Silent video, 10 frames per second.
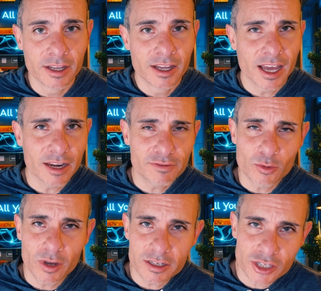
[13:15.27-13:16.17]
And if you
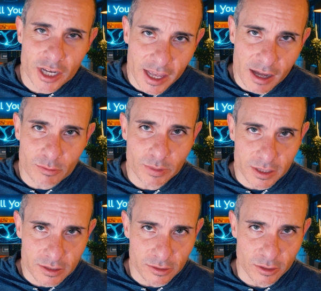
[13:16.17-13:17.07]
want to check out
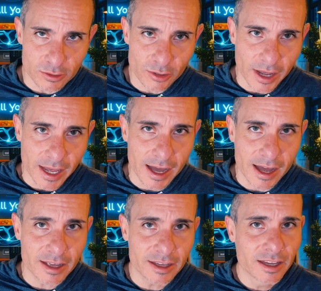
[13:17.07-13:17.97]
Pixel Dojo
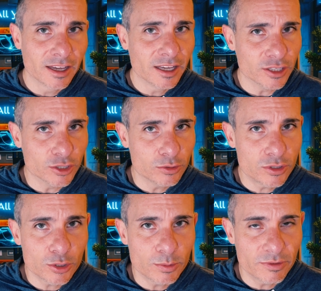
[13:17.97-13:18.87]
AI,
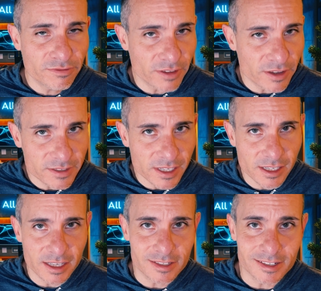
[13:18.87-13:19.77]
YouTube 50
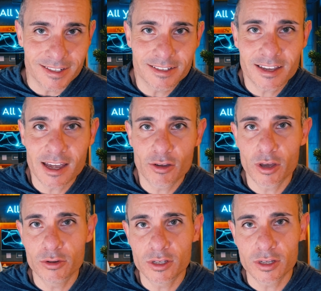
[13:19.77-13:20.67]
is a discount
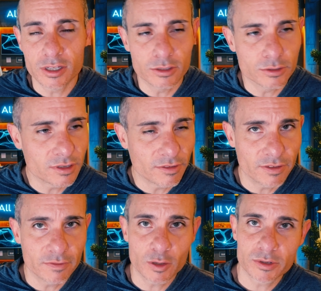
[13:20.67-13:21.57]
code you can use
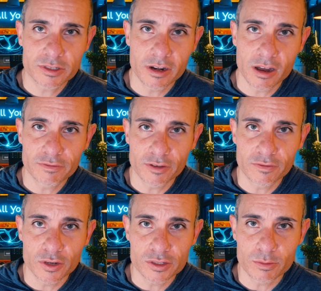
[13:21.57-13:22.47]
50% off your
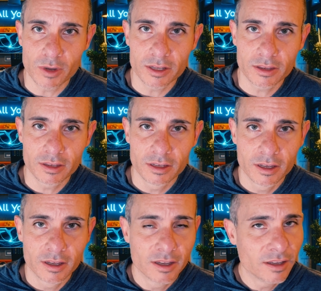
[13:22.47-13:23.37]
first month.
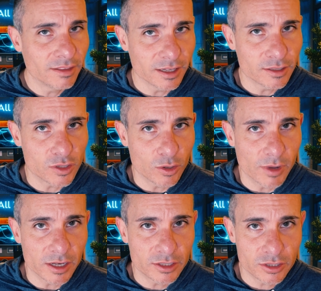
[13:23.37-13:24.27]
Thank you so
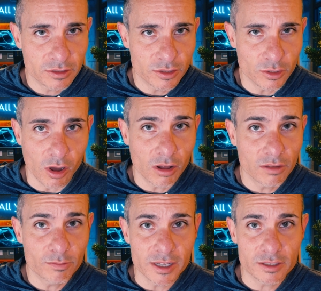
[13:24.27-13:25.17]
much to all
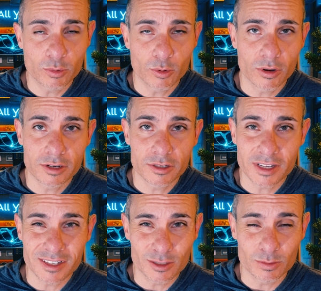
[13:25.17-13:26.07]
of my supporters
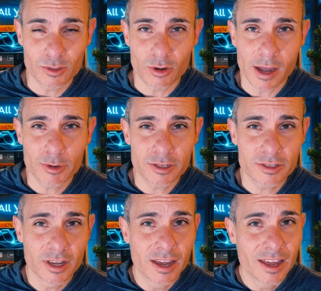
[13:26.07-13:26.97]
and subscribers.
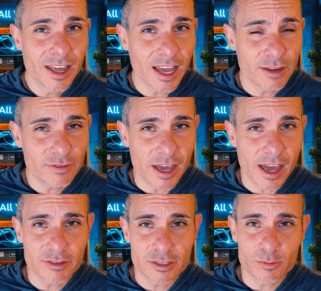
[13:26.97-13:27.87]
And if you
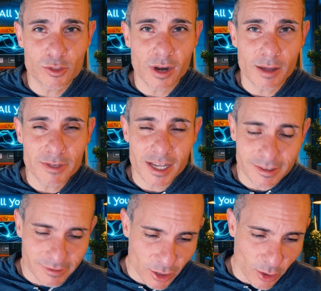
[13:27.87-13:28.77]
haven't subscribed
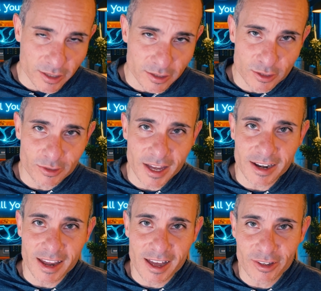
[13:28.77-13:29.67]
yet, go ahead and do that
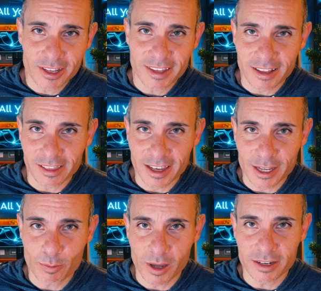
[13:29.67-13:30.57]
now. Hit that
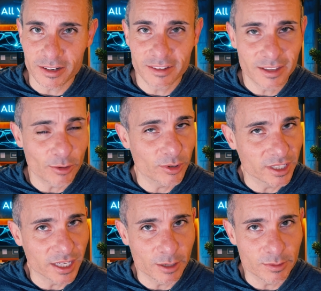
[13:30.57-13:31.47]
like button. That
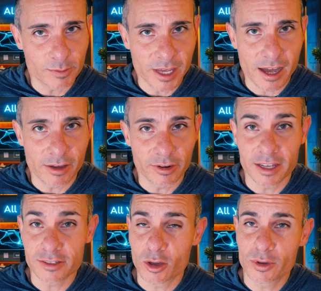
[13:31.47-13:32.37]
really helps me out.
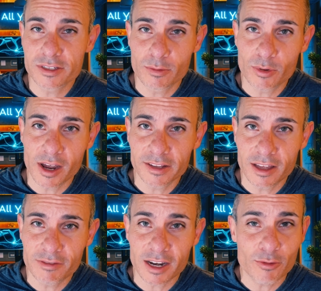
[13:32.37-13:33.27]
As always, I'm Brian
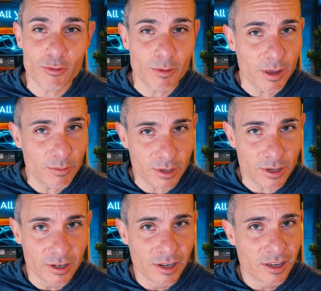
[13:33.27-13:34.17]
Lovett. And
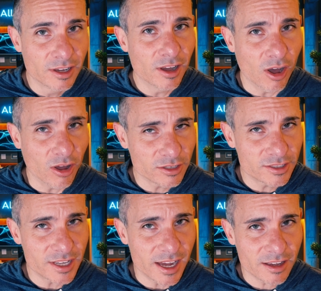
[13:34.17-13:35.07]
remember, all your
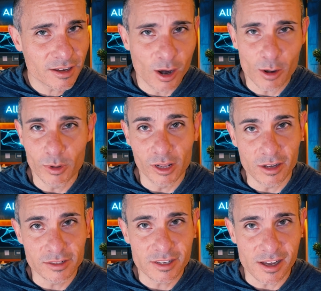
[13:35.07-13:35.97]
tech are
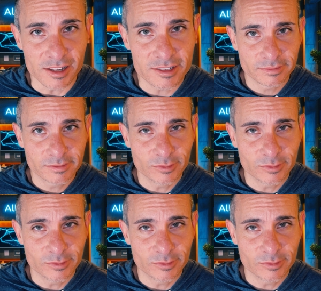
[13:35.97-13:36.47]
belong to us.